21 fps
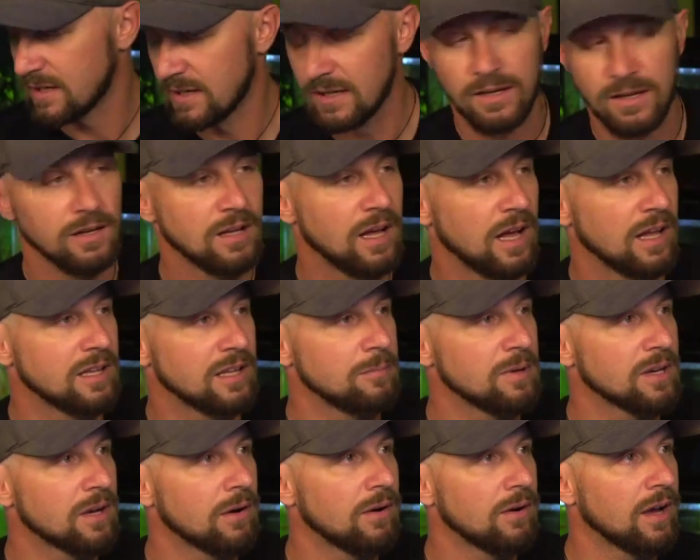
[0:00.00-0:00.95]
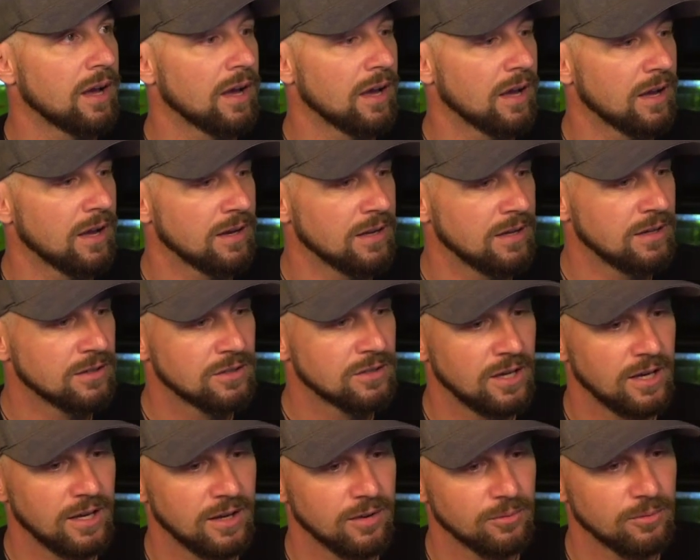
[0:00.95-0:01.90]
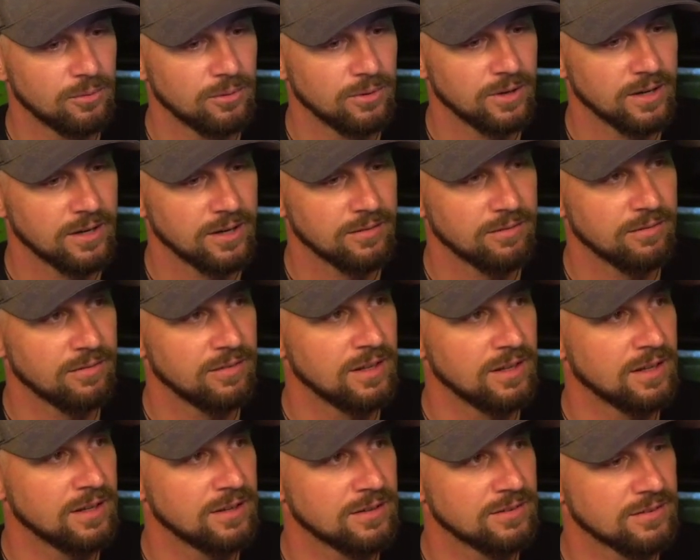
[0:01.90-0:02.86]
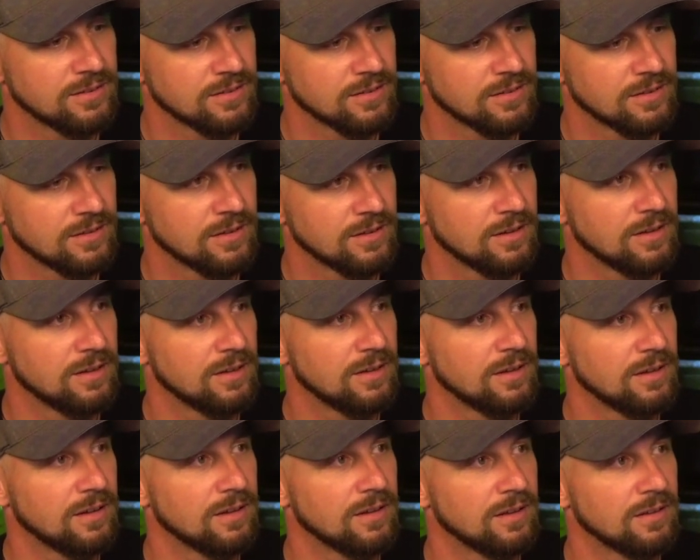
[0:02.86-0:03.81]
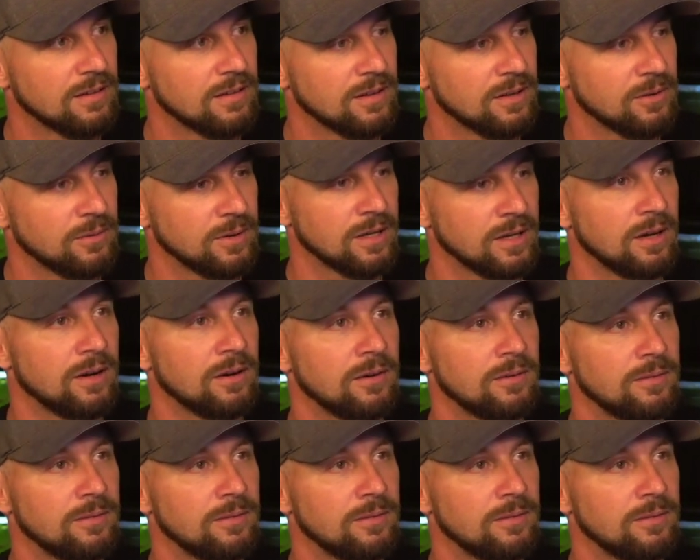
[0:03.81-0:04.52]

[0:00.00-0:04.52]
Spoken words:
Let me go ahead and get rid of this. There we go.